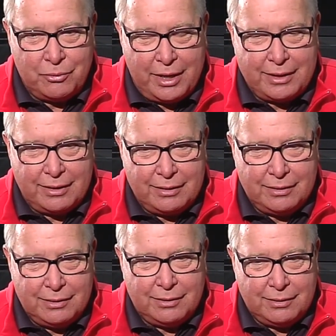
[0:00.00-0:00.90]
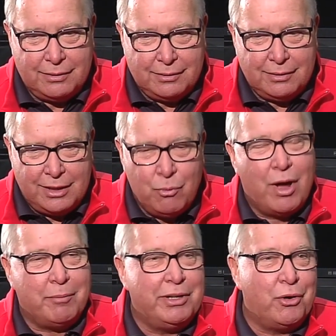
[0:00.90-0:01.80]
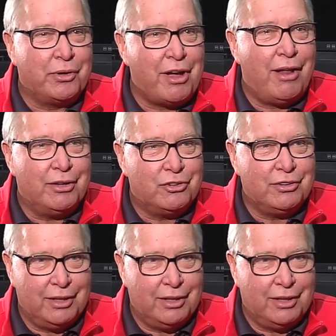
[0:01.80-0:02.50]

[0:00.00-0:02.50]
that he wanted me to go to college.